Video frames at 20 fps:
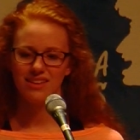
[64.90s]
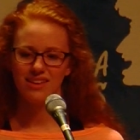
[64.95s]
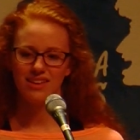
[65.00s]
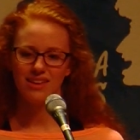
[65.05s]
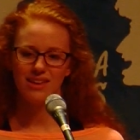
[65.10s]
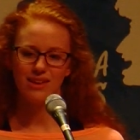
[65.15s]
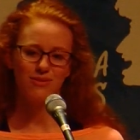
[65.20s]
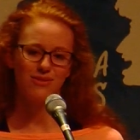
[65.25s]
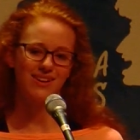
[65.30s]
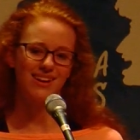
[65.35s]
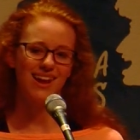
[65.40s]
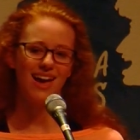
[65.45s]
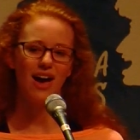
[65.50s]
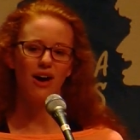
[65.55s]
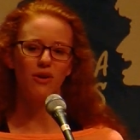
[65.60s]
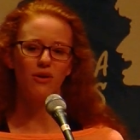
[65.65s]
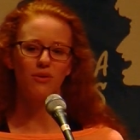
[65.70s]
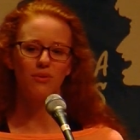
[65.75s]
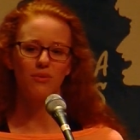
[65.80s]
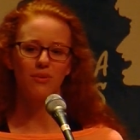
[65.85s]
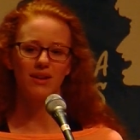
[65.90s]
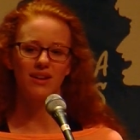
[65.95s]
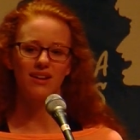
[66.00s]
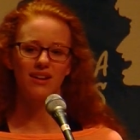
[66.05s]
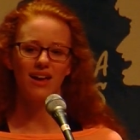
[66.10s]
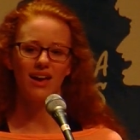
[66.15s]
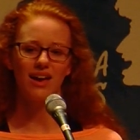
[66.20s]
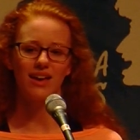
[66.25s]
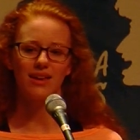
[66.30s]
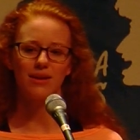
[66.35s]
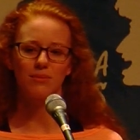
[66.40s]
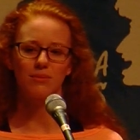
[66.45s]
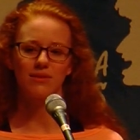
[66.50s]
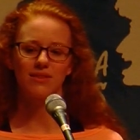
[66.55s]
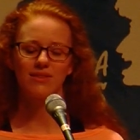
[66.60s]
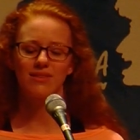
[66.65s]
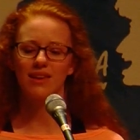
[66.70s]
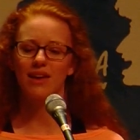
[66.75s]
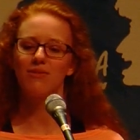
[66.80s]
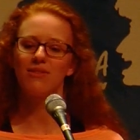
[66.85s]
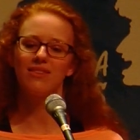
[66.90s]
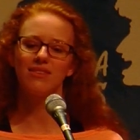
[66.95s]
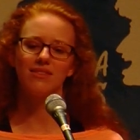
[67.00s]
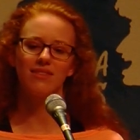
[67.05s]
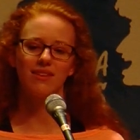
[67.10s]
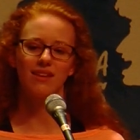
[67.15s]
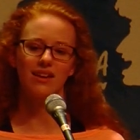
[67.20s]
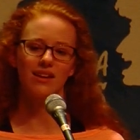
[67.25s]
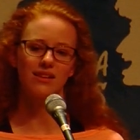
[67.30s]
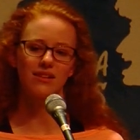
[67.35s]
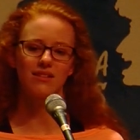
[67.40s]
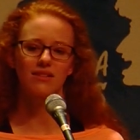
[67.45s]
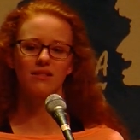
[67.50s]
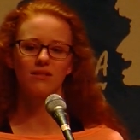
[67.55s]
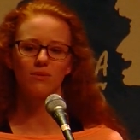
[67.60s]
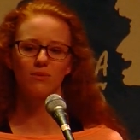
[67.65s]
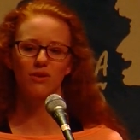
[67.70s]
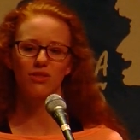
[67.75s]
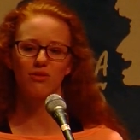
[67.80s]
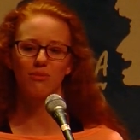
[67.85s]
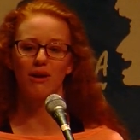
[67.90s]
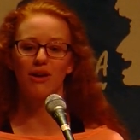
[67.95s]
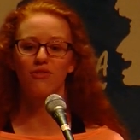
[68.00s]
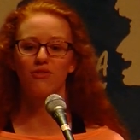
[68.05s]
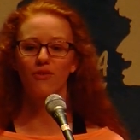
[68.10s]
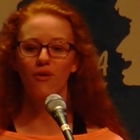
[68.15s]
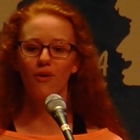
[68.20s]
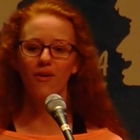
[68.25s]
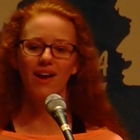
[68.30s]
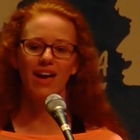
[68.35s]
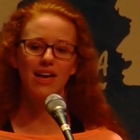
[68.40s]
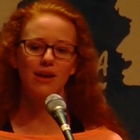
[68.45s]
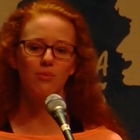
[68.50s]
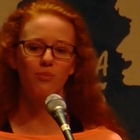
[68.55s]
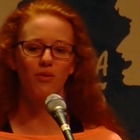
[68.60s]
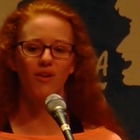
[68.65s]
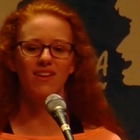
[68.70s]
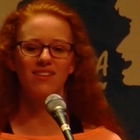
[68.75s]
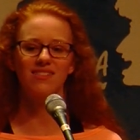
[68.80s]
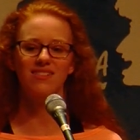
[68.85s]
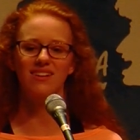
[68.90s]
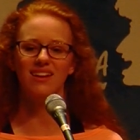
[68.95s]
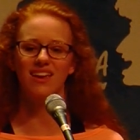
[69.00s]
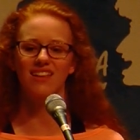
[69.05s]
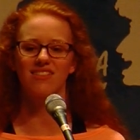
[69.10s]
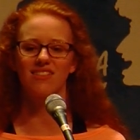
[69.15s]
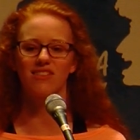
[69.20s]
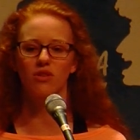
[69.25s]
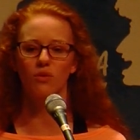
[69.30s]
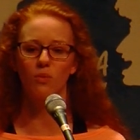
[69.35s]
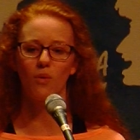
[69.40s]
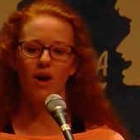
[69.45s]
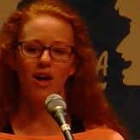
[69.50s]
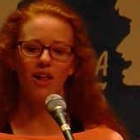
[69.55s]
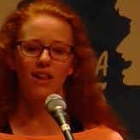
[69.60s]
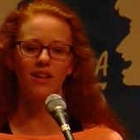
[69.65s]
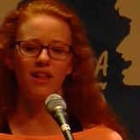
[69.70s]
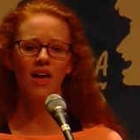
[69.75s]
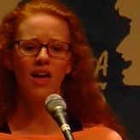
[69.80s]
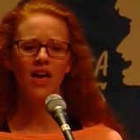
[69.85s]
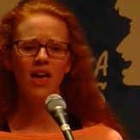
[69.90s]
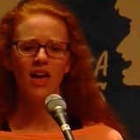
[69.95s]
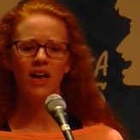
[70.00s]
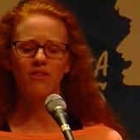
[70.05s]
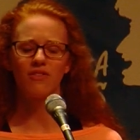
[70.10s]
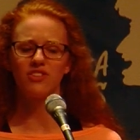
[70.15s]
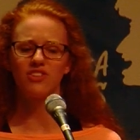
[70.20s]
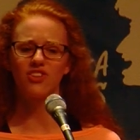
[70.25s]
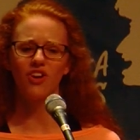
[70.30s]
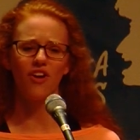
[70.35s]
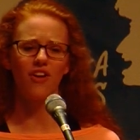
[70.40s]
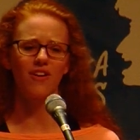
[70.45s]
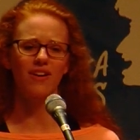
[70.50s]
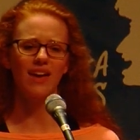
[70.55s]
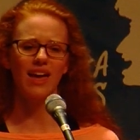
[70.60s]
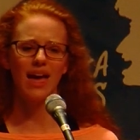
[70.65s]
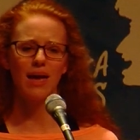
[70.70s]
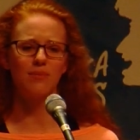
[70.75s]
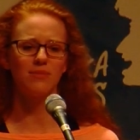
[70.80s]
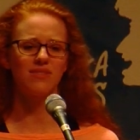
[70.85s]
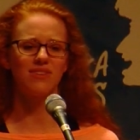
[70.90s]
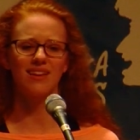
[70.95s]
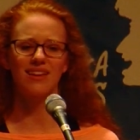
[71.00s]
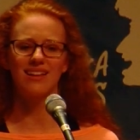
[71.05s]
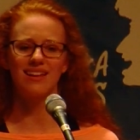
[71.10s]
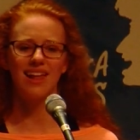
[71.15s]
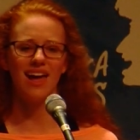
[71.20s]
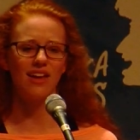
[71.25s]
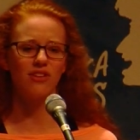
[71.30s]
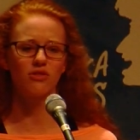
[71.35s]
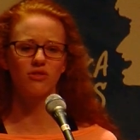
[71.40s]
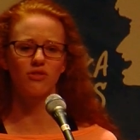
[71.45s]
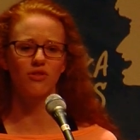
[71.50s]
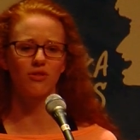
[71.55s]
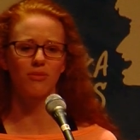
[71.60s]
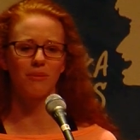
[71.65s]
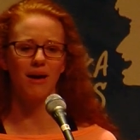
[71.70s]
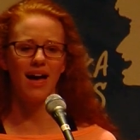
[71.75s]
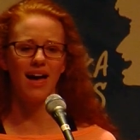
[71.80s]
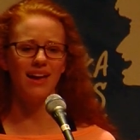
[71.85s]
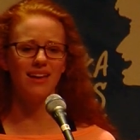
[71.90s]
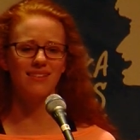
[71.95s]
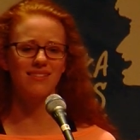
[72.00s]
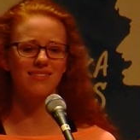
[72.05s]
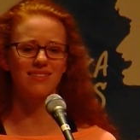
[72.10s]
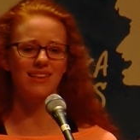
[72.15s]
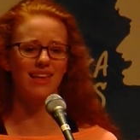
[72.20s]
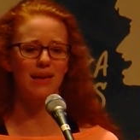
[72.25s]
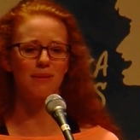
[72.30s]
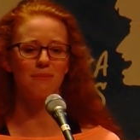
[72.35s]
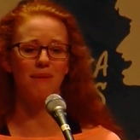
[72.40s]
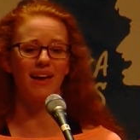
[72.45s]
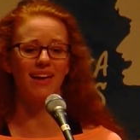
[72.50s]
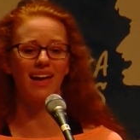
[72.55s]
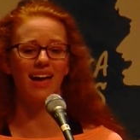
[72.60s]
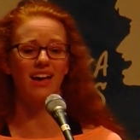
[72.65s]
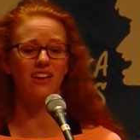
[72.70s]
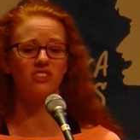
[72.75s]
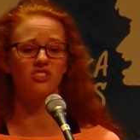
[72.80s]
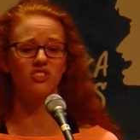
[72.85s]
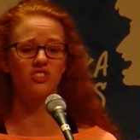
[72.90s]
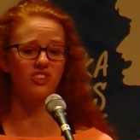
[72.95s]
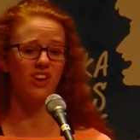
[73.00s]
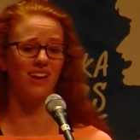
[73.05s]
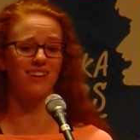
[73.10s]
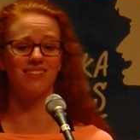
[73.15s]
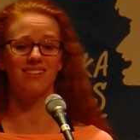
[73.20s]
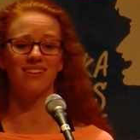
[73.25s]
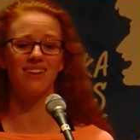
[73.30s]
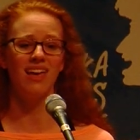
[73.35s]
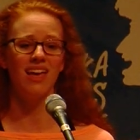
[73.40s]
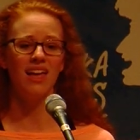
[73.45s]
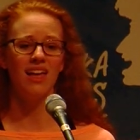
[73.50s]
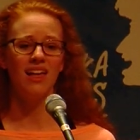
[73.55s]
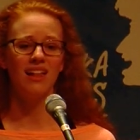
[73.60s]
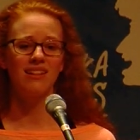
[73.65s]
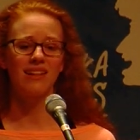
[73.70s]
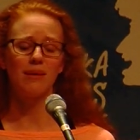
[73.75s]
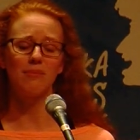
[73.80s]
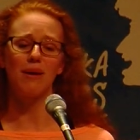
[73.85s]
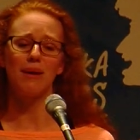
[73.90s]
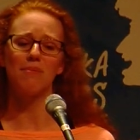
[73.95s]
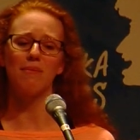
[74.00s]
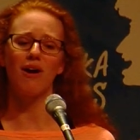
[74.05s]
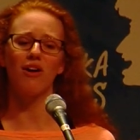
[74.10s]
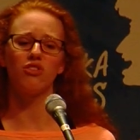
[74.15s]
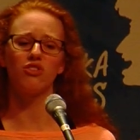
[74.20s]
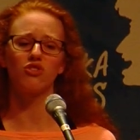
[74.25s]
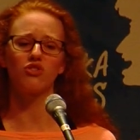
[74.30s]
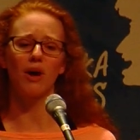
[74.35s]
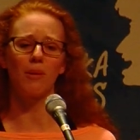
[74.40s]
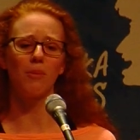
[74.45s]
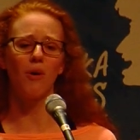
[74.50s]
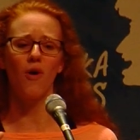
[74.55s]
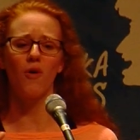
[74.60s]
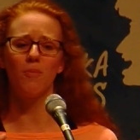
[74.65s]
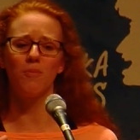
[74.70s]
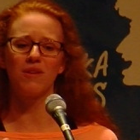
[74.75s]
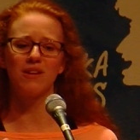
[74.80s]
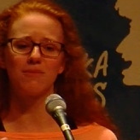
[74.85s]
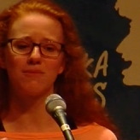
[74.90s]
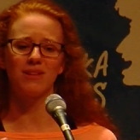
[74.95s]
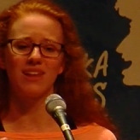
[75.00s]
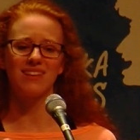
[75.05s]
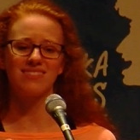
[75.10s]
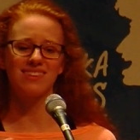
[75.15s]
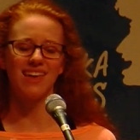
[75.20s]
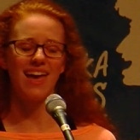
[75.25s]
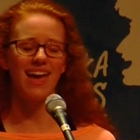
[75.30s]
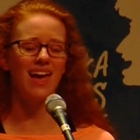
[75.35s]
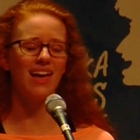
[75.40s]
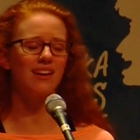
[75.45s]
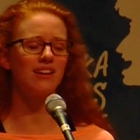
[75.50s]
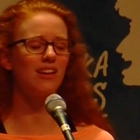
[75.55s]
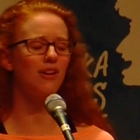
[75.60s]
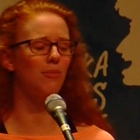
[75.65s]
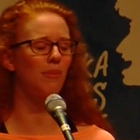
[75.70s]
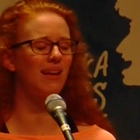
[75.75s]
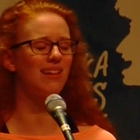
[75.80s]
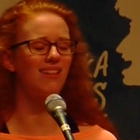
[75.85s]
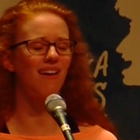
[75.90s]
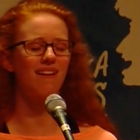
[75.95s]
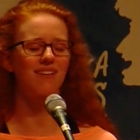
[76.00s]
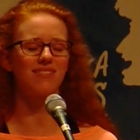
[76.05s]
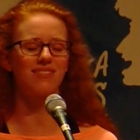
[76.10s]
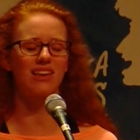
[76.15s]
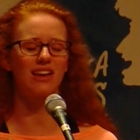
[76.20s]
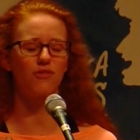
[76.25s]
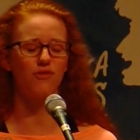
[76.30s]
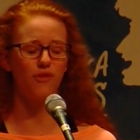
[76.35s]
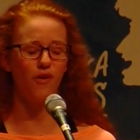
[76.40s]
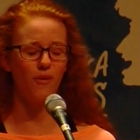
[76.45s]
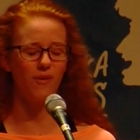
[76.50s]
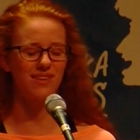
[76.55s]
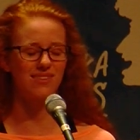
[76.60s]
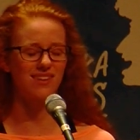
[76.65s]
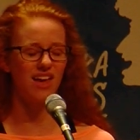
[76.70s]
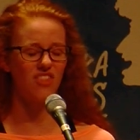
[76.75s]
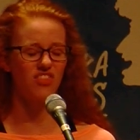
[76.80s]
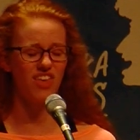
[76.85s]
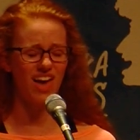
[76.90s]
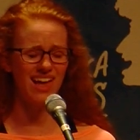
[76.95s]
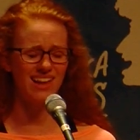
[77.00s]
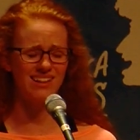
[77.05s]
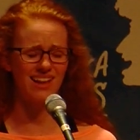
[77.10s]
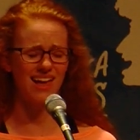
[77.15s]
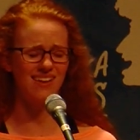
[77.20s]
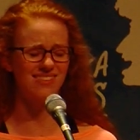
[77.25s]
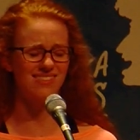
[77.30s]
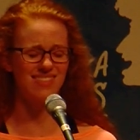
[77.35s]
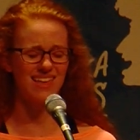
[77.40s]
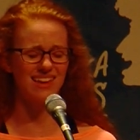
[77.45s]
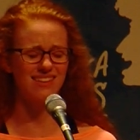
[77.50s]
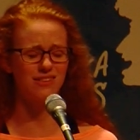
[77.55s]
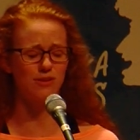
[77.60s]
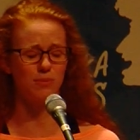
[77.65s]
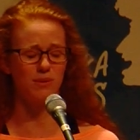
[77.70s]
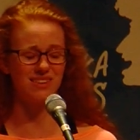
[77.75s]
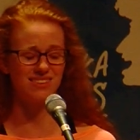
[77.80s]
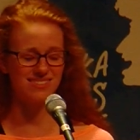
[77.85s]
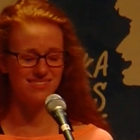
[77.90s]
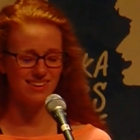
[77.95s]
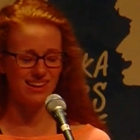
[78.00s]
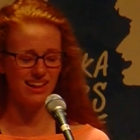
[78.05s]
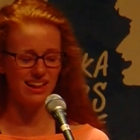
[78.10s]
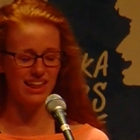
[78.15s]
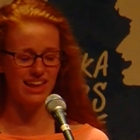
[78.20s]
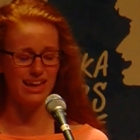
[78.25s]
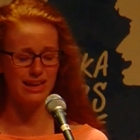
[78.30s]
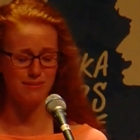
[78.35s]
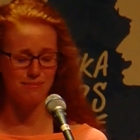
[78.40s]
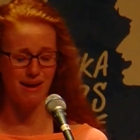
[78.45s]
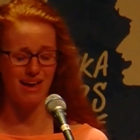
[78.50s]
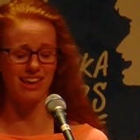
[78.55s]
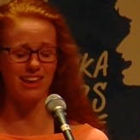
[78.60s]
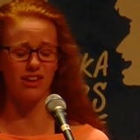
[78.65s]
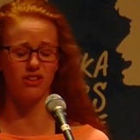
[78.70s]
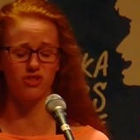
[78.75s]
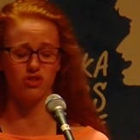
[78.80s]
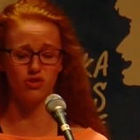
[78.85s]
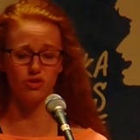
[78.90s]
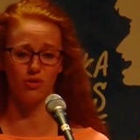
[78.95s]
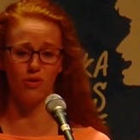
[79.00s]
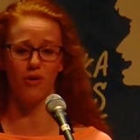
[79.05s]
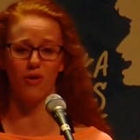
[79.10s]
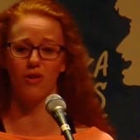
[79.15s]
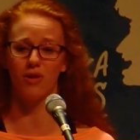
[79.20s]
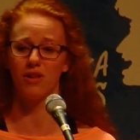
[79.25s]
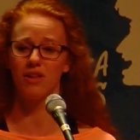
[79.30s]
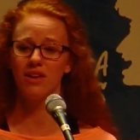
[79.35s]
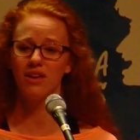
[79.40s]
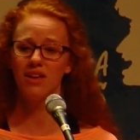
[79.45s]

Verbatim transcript: Even now, when I am 17, with my forehead pressed against the wall of a dark, empty classroom, I slam my eyes shut, let my mouth drop open, place a hand near my lungs, and focus on that last thing to be still in my control.